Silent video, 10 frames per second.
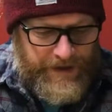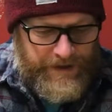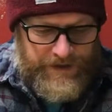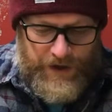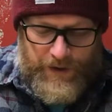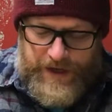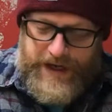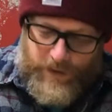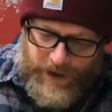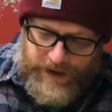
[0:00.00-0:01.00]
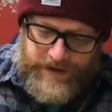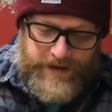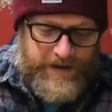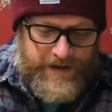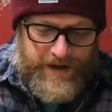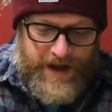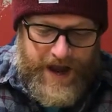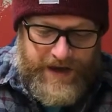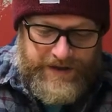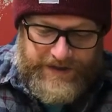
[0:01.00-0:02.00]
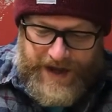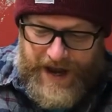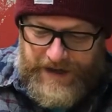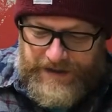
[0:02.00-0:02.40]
So, anyway, I decided